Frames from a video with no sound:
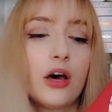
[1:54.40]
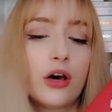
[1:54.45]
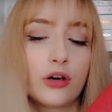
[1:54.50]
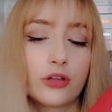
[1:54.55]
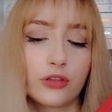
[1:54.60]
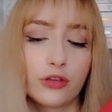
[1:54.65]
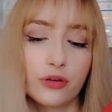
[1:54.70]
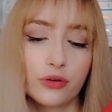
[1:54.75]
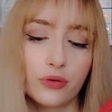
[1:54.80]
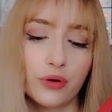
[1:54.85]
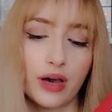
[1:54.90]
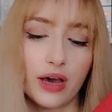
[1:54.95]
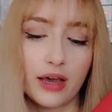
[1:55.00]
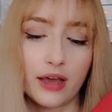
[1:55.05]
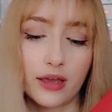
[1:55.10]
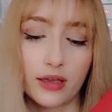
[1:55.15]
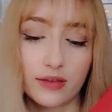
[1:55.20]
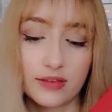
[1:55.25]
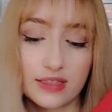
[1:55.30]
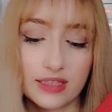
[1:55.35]
Although
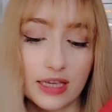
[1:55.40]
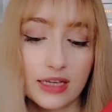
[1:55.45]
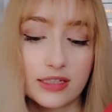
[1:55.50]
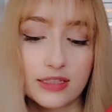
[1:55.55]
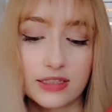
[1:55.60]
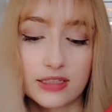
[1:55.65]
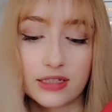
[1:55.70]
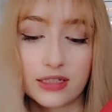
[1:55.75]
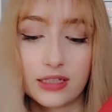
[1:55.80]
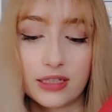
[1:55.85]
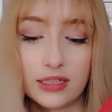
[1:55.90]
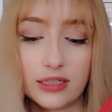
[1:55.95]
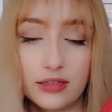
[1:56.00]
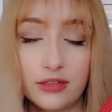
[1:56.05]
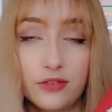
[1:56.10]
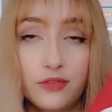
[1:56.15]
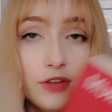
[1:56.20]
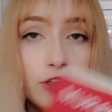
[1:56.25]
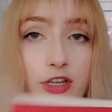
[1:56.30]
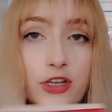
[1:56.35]
I said in
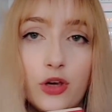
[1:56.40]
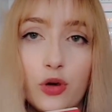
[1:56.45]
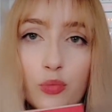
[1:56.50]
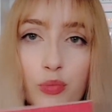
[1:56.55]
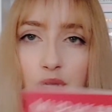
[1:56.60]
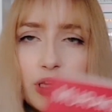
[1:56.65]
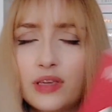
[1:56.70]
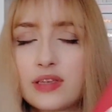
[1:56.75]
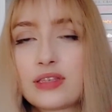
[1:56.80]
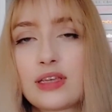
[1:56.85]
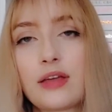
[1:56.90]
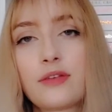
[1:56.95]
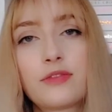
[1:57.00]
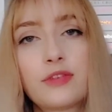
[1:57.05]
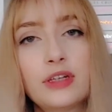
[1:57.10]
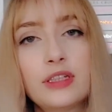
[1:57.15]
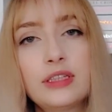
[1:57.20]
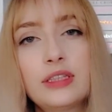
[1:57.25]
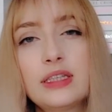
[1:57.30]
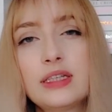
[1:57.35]
the video, because I've
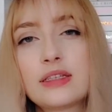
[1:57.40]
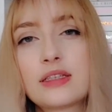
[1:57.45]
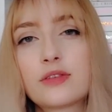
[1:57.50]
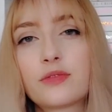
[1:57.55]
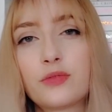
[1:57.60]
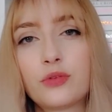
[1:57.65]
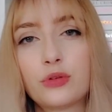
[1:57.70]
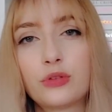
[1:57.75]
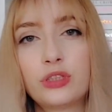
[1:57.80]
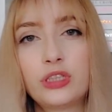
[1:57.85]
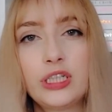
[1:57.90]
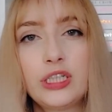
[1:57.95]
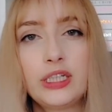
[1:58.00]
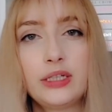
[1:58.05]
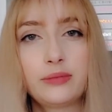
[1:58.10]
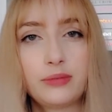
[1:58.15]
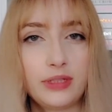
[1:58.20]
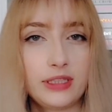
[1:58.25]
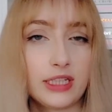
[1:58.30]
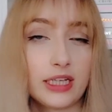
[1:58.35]
read this for
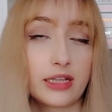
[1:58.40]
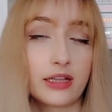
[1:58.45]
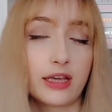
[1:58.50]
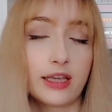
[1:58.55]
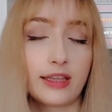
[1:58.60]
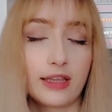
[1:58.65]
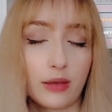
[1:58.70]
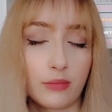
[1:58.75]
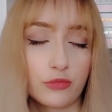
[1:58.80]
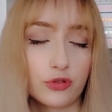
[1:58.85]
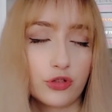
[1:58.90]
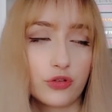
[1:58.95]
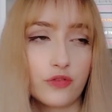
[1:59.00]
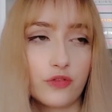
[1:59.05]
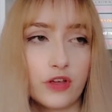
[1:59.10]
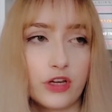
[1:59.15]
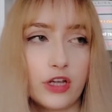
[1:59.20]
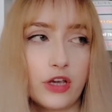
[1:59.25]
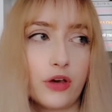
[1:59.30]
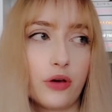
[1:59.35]
the Reading Like Numb June
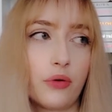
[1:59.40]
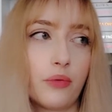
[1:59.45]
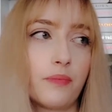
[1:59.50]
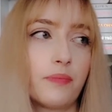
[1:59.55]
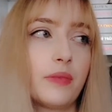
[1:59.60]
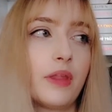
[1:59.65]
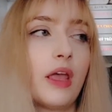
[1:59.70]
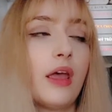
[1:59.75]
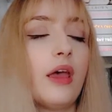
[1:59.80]
video,